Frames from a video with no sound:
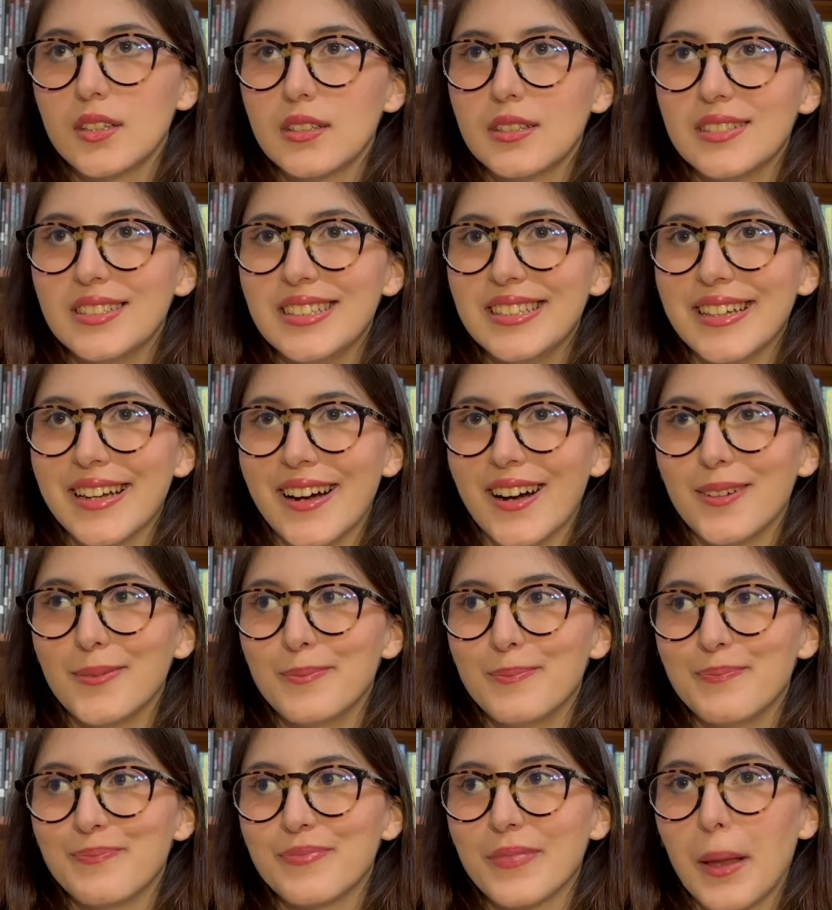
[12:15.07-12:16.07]
Yeah,
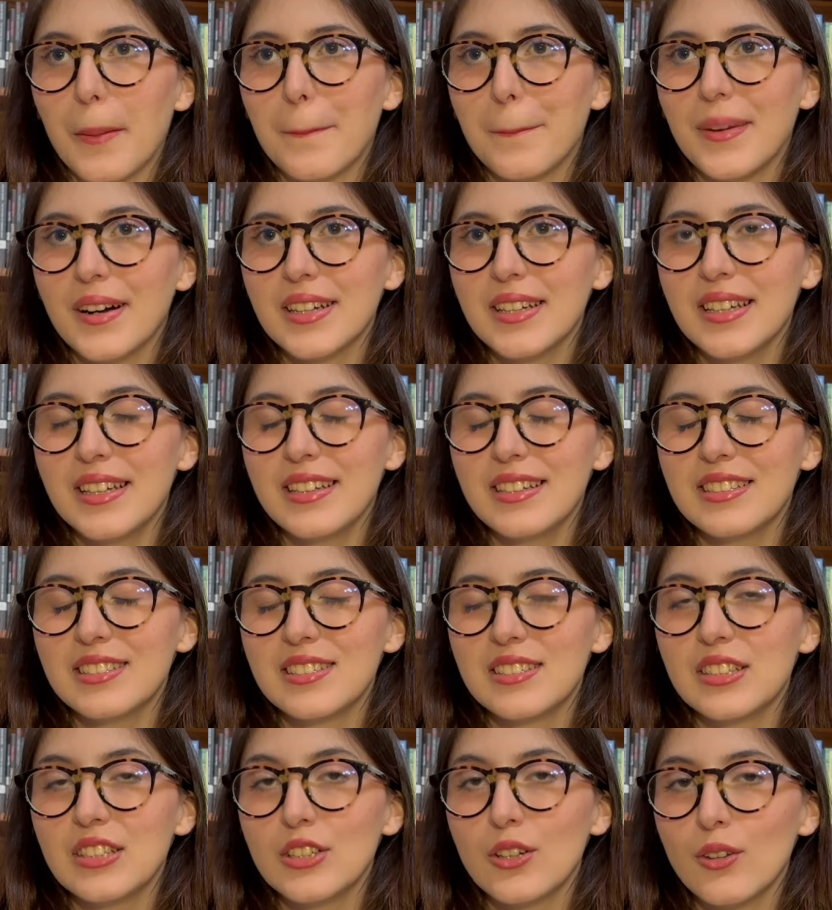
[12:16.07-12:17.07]
Bunny is
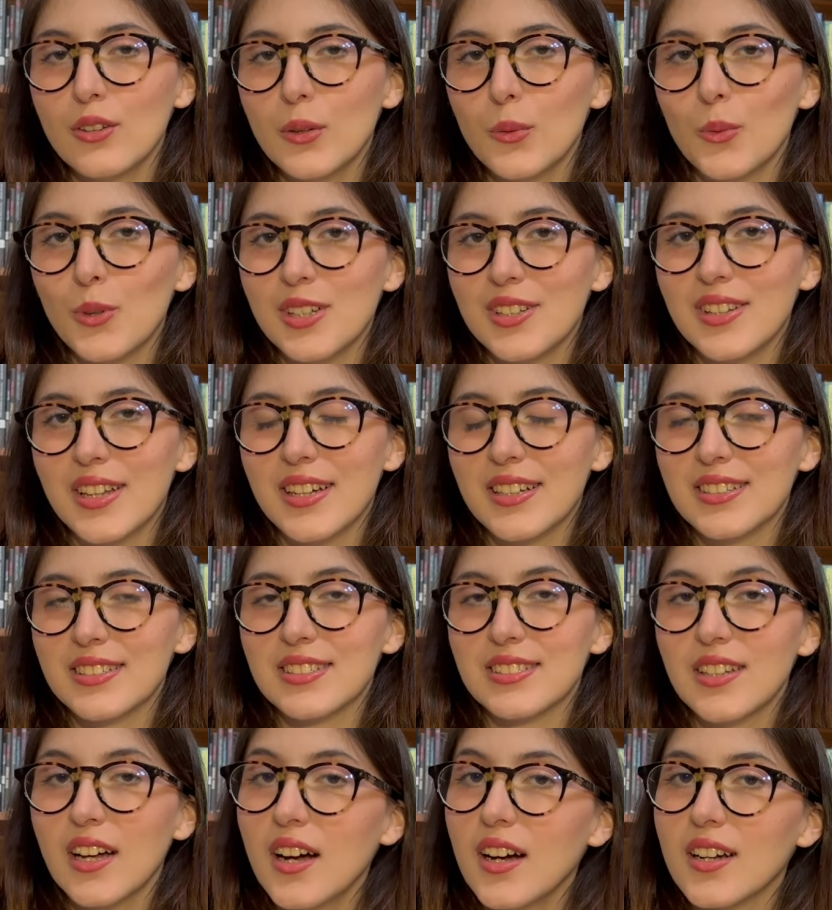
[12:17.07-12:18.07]
the only one that is
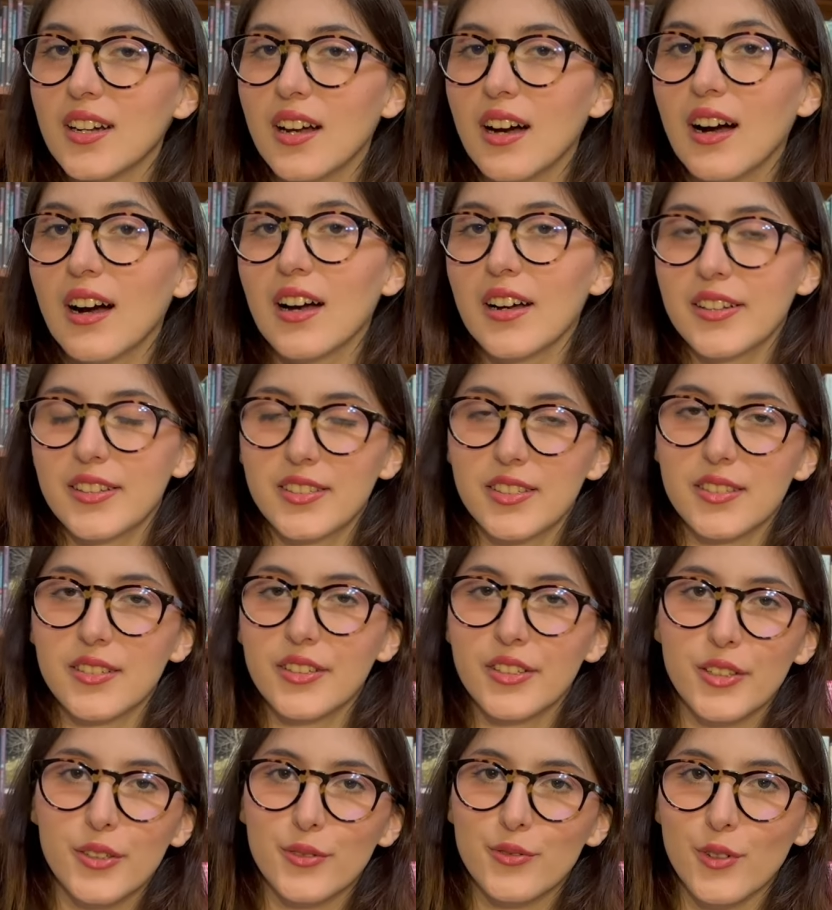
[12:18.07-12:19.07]
not
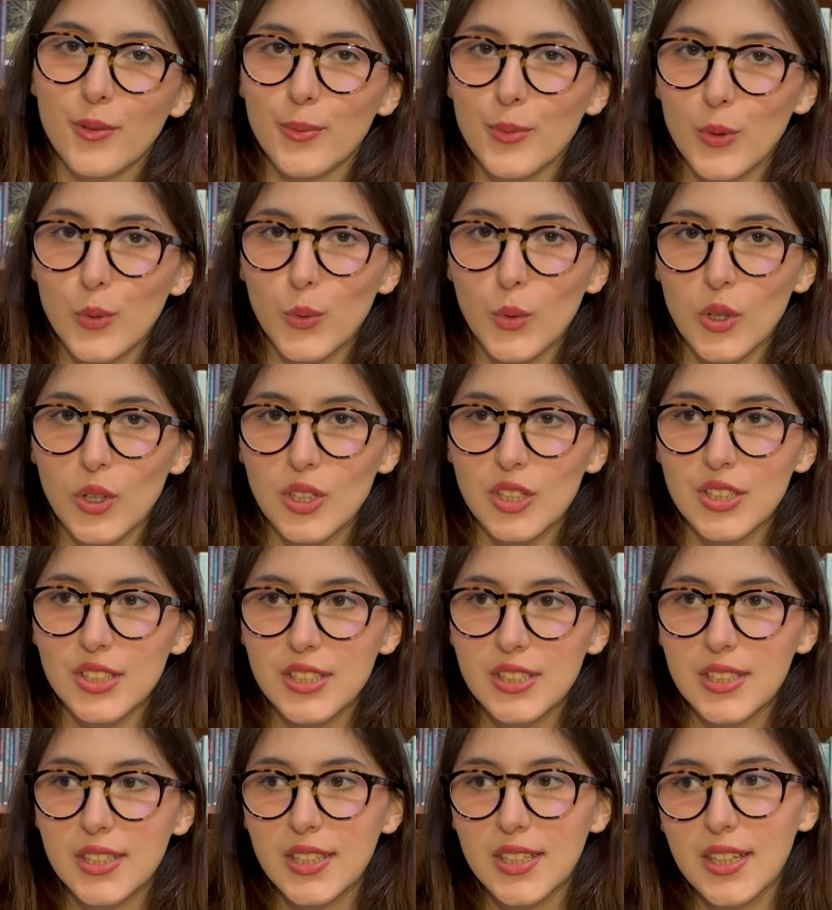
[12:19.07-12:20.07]
isolated from the world.
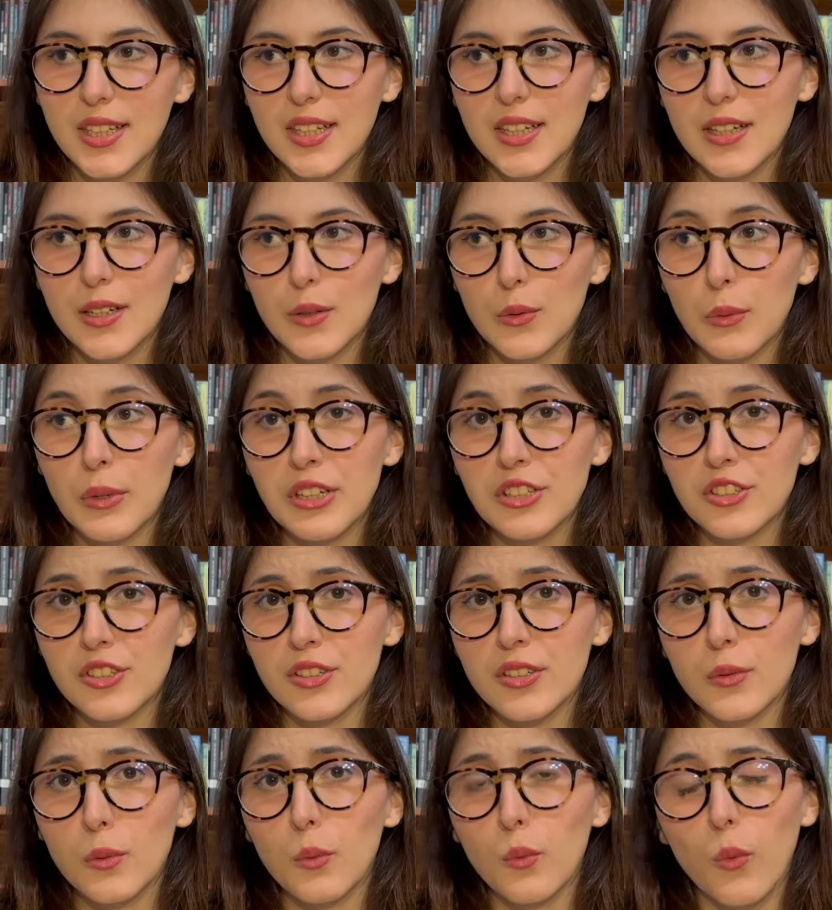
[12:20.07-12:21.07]

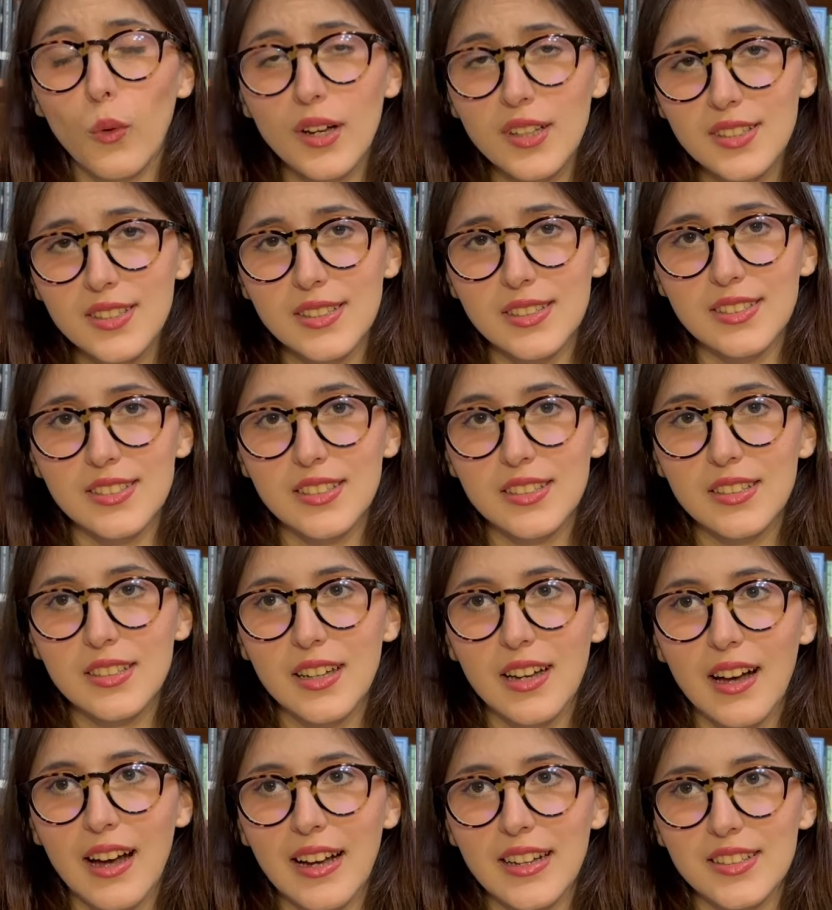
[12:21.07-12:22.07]
Richard wasn't
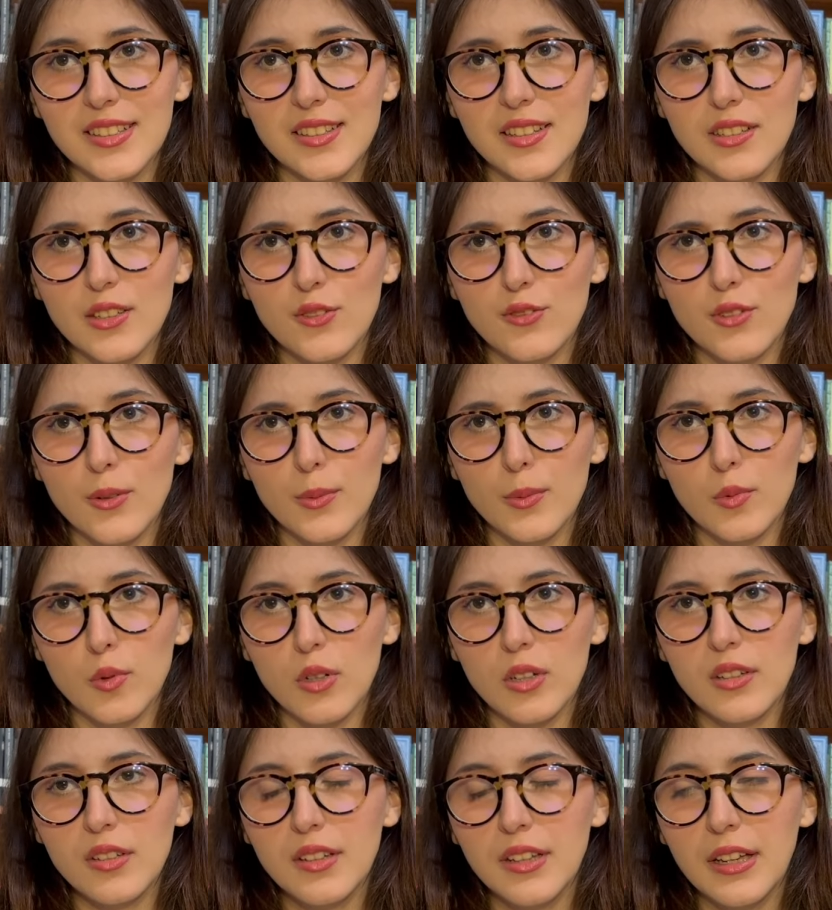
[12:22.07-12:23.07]
isolated from the
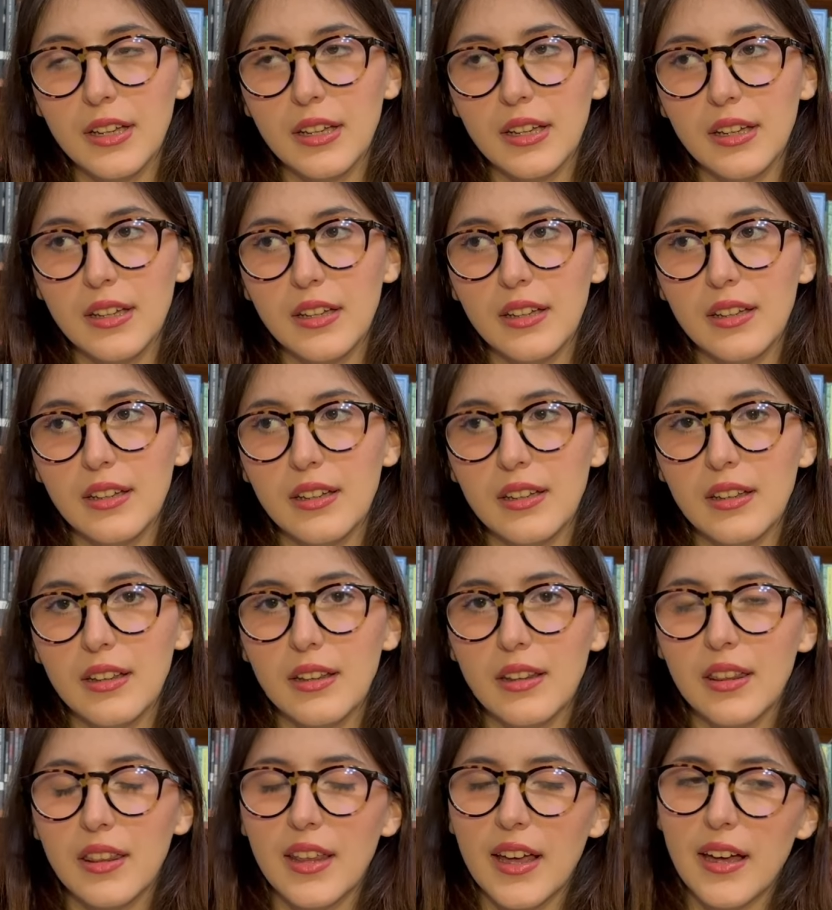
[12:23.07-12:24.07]
world. He
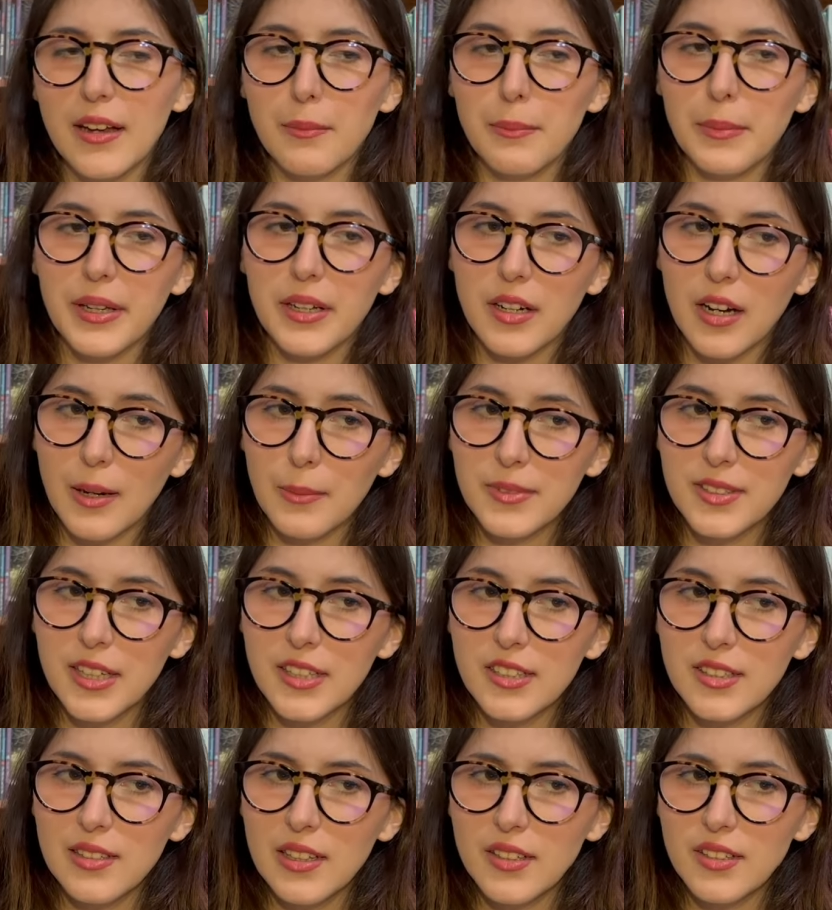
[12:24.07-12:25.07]
then becomes
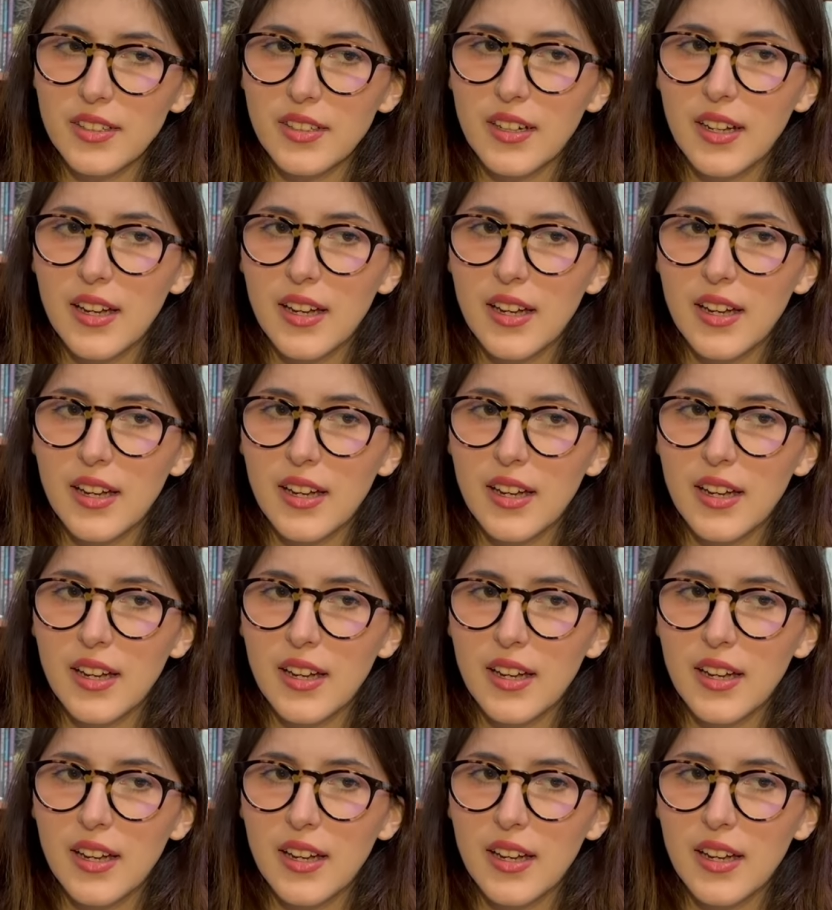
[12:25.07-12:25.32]
isolated.